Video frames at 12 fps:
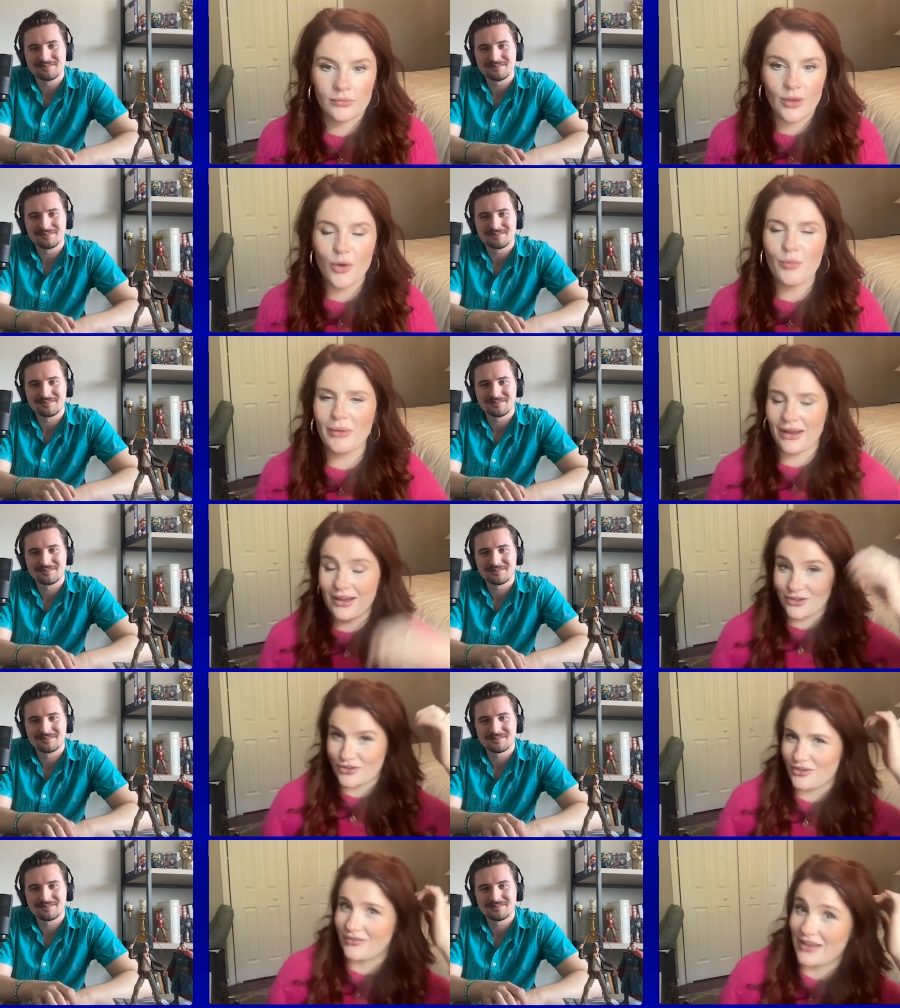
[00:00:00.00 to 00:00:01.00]
Speaker 1: Oh my
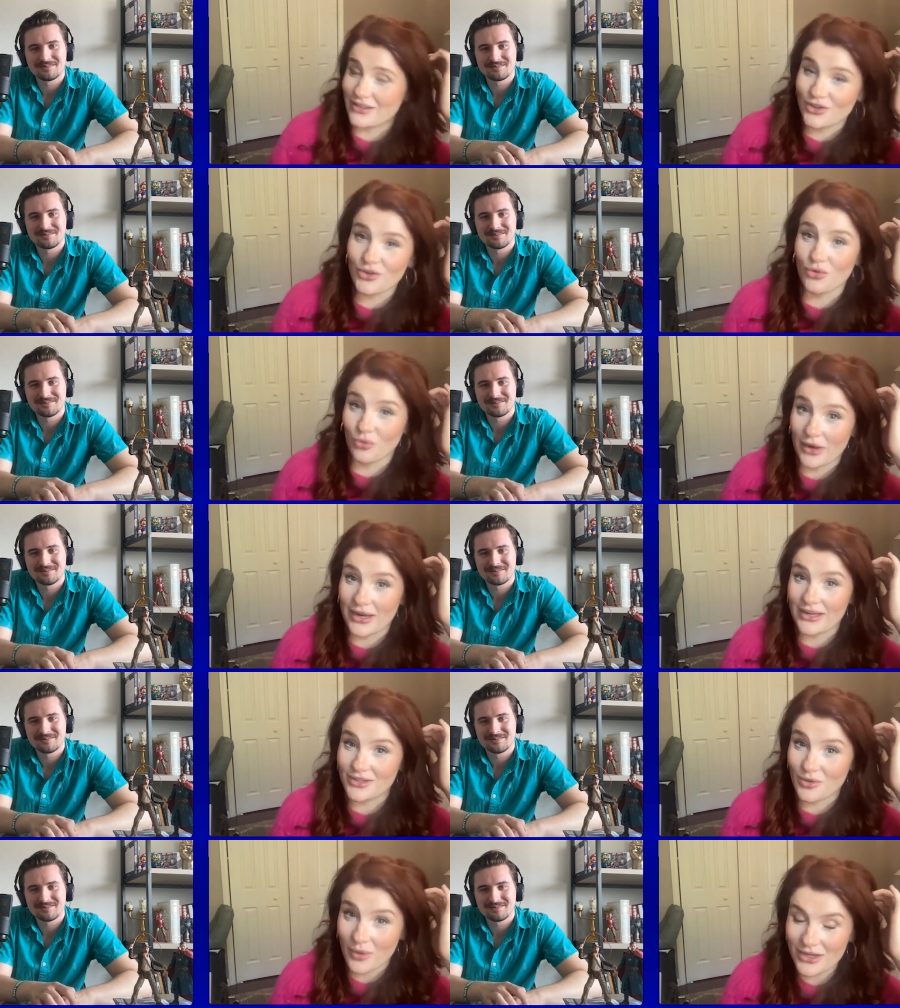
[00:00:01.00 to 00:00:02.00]
gosh, that's a
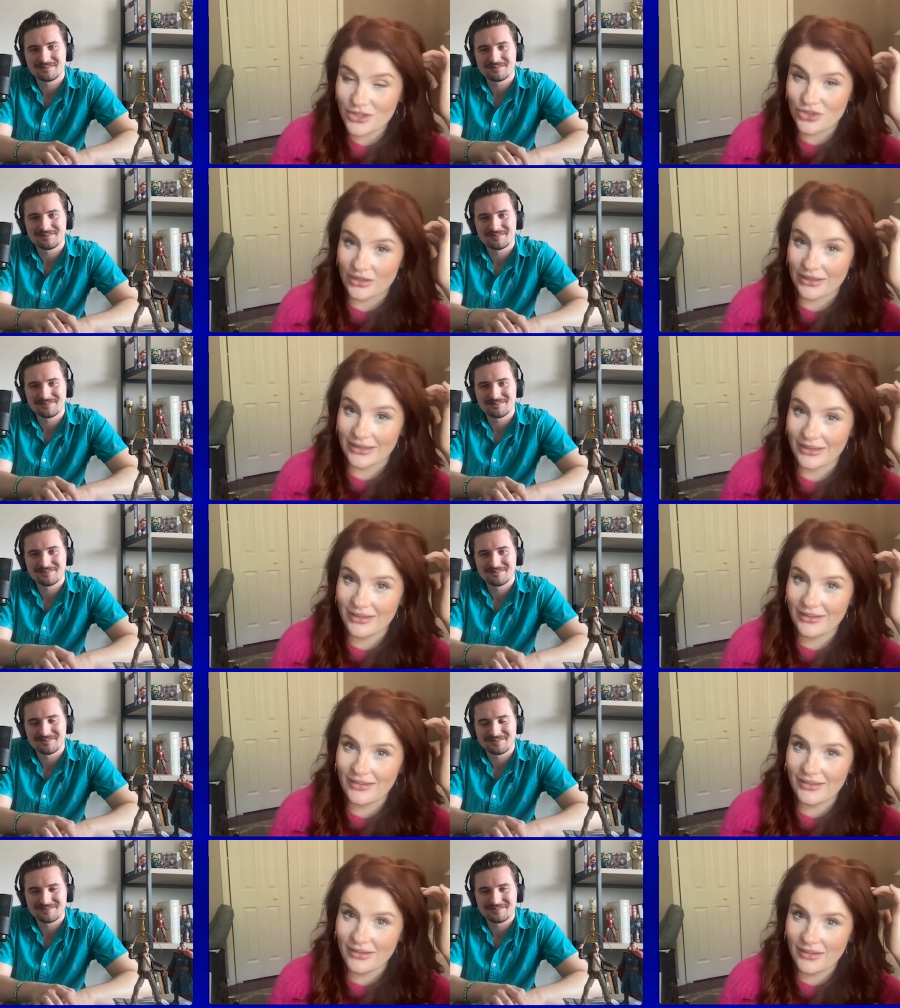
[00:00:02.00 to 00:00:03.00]
great question.
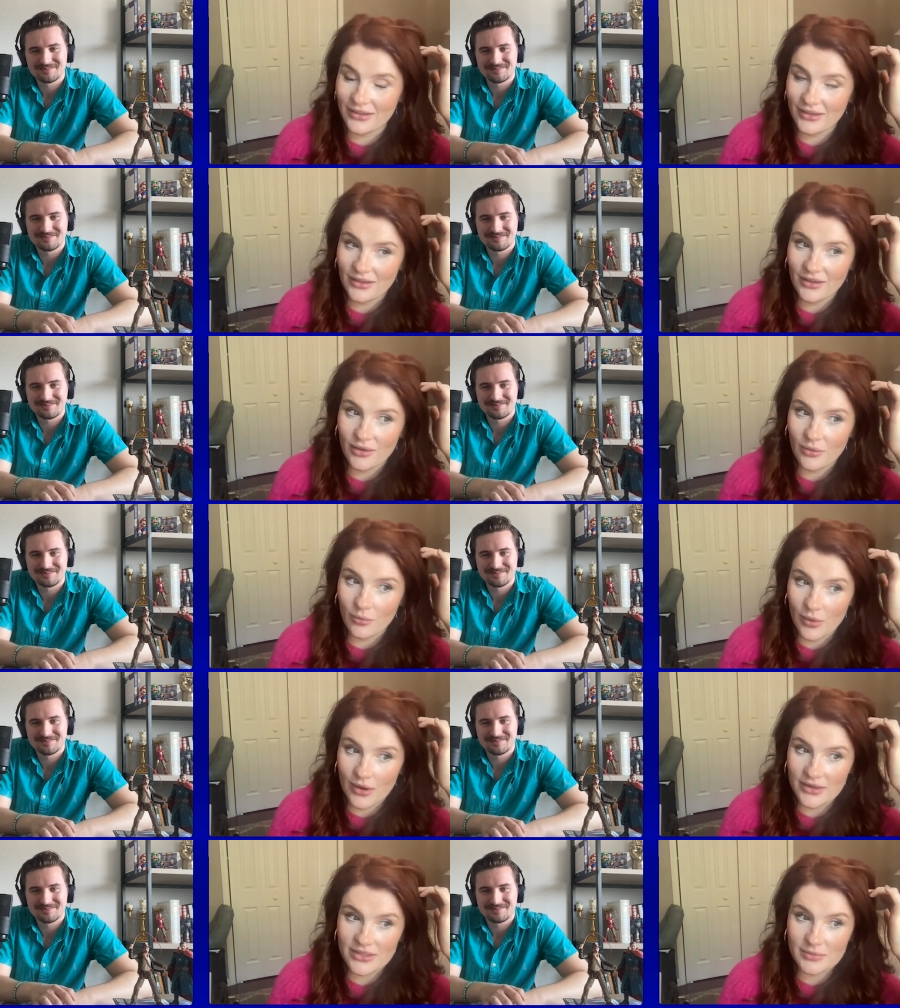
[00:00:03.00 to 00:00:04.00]

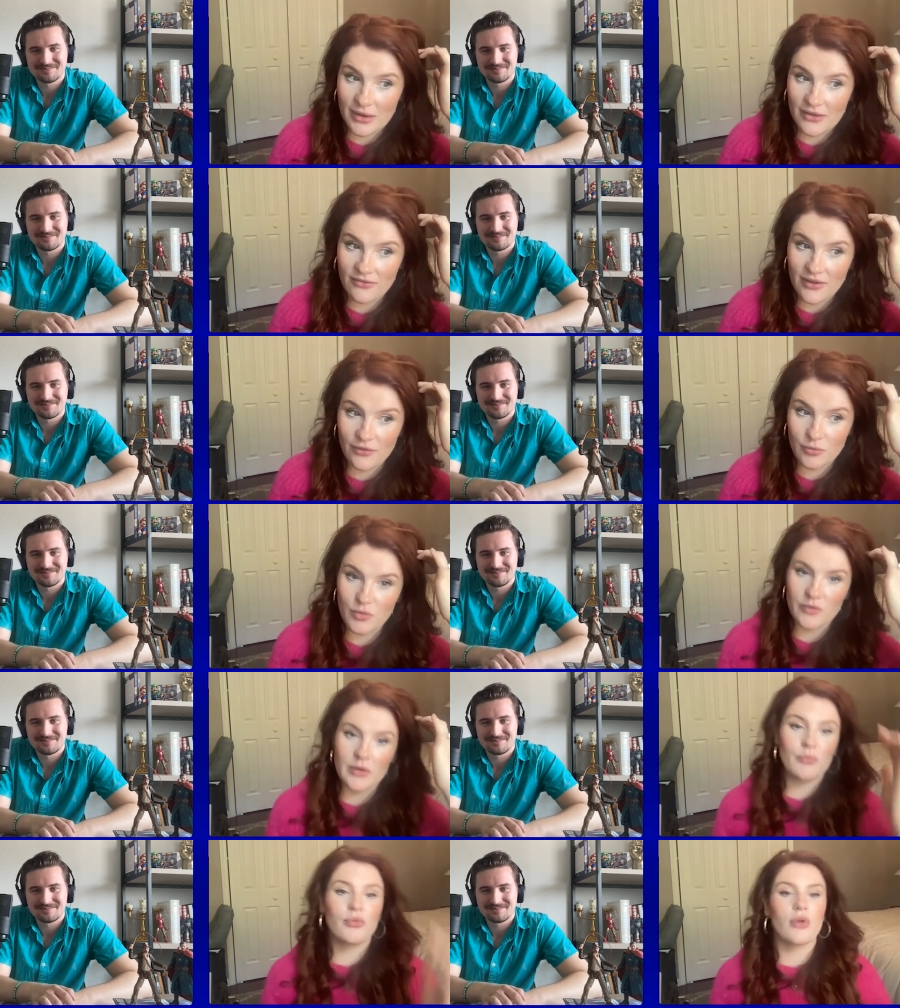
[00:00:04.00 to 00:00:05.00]
What is my favorite
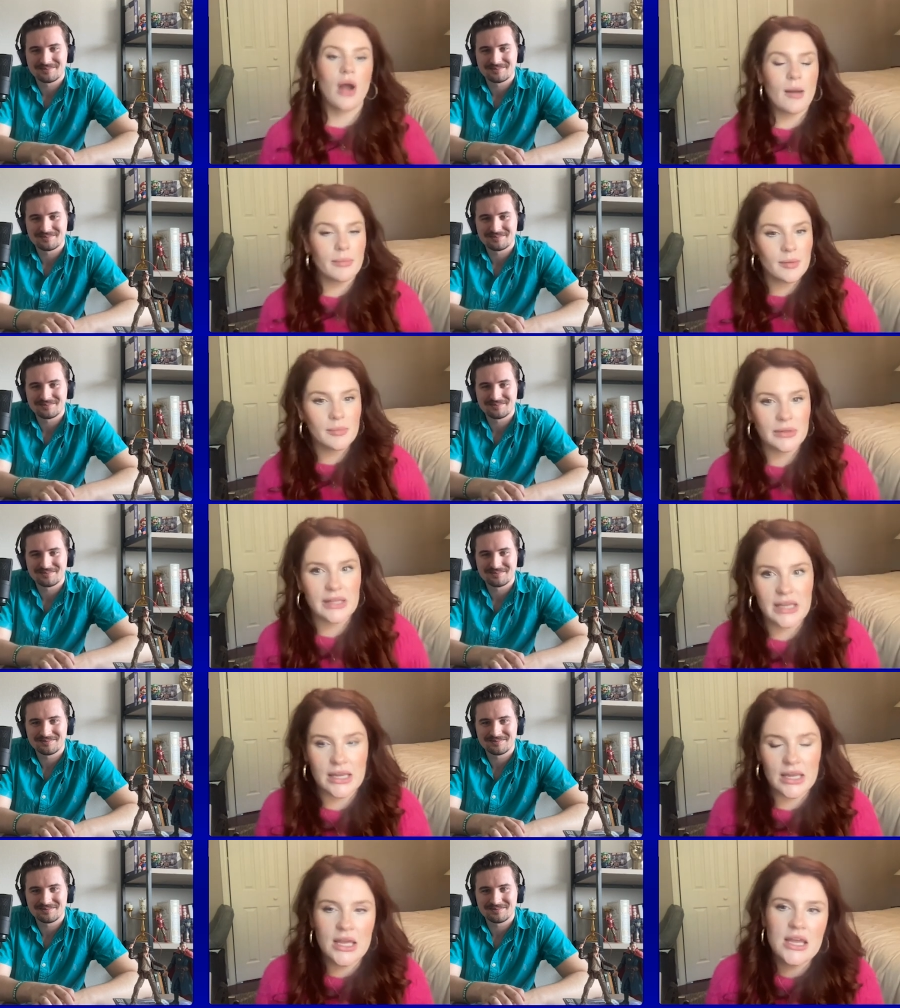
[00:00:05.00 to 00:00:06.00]
movie?
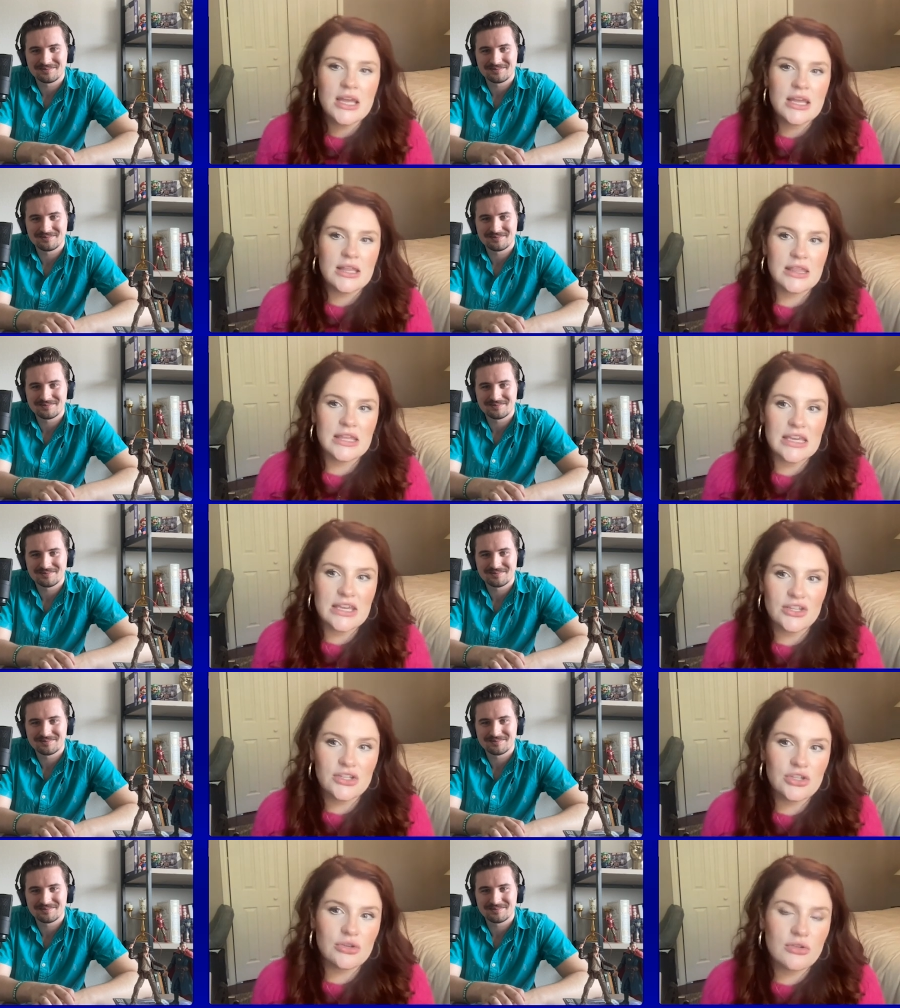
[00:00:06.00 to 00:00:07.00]
Probably the
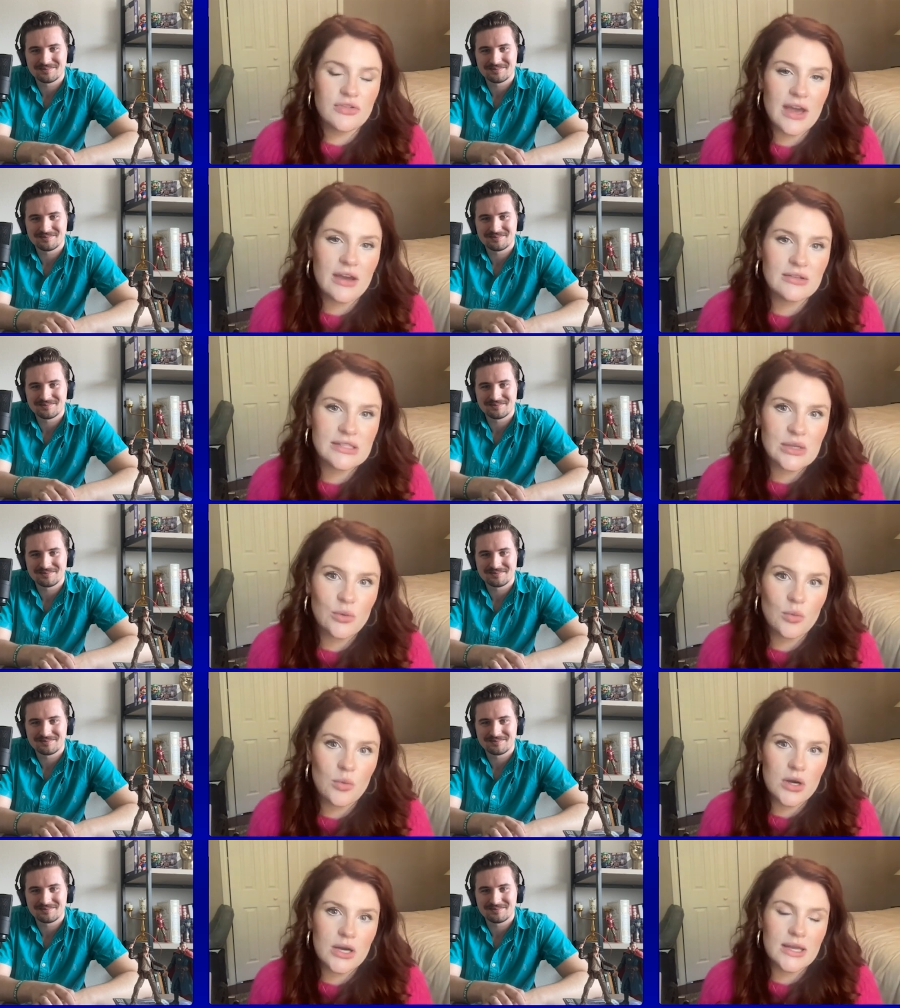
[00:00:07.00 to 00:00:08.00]

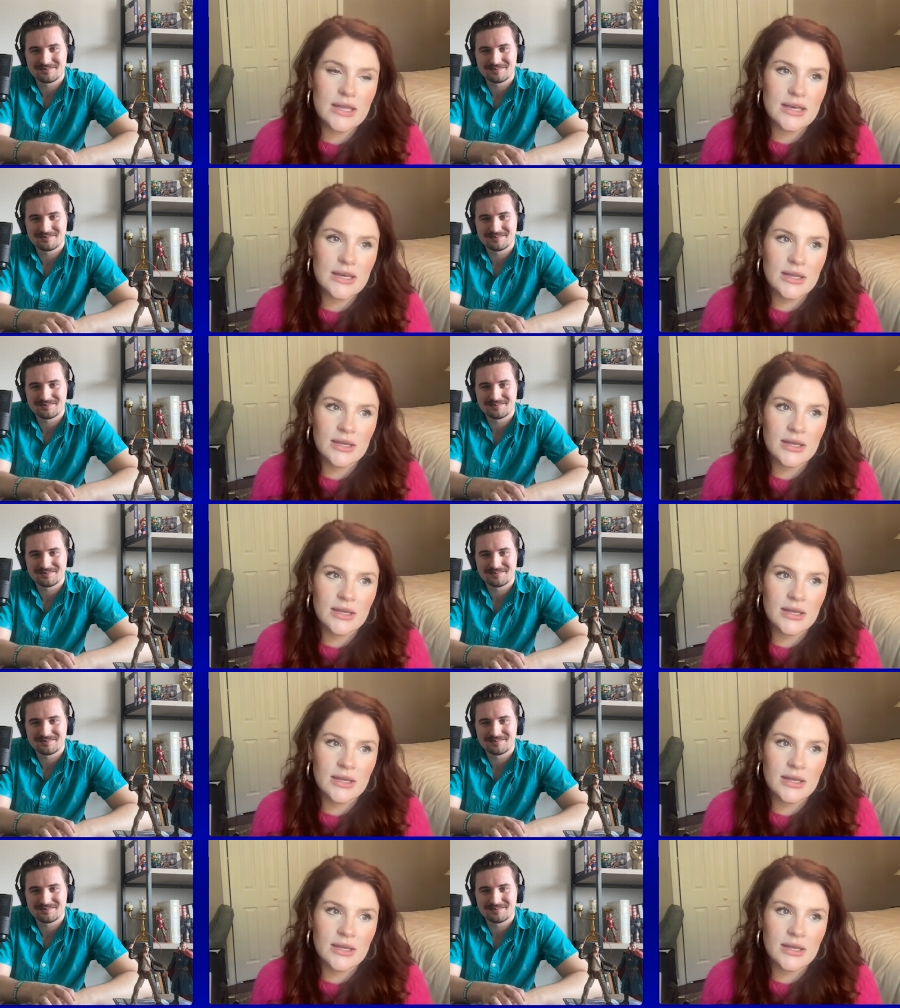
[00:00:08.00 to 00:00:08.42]
2001